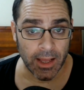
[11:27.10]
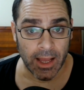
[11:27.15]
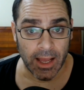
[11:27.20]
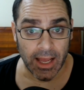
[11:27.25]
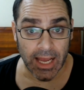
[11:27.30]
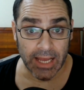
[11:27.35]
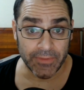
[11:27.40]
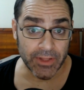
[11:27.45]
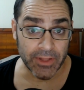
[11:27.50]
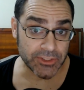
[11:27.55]

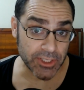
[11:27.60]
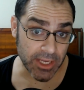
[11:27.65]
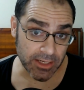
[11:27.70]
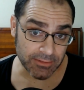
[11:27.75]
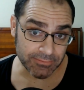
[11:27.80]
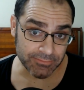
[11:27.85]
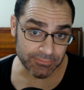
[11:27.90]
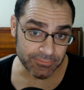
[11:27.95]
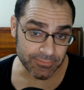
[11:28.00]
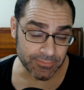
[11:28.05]
And that's
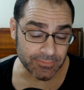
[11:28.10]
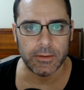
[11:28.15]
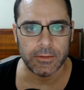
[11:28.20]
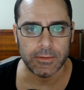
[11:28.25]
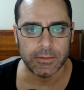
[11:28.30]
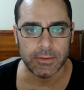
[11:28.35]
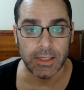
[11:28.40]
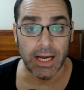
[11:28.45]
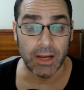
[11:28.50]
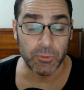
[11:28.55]
it.
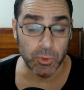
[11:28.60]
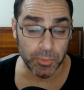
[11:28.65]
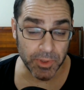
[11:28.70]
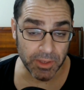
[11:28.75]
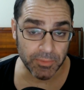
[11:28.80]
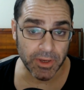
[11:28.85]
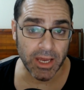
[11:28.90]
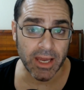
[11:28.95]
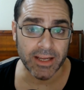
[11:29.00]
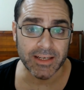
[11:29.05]
I will
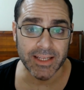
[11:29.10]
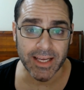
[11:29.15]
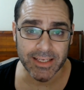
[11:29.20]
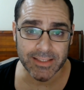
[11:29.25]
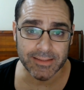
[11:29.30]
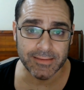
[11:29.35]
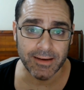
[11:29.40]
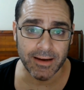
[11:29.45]
be back next